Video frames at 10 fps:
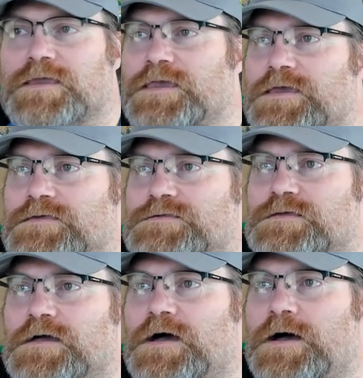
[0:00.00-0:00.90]
is
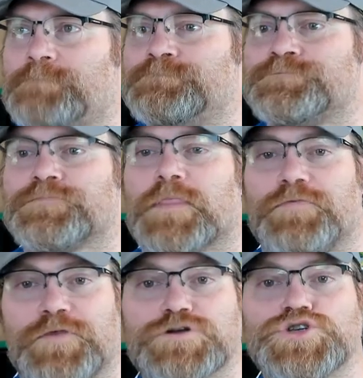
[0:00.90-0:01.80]
um,
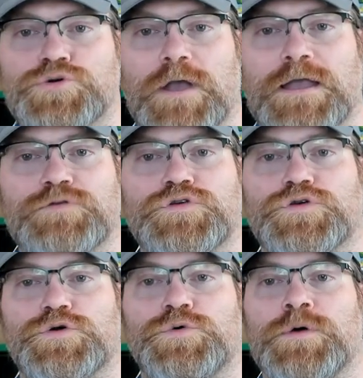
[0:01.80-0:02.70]
they're trying
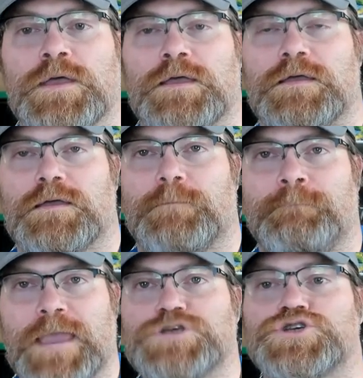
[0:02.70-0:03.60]
to
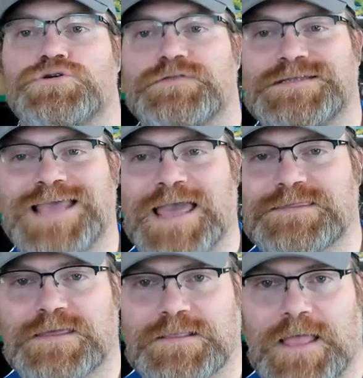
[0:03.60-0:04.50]
make sure the
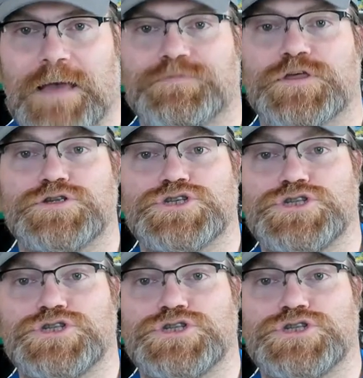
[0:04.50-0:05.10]
testing labs that,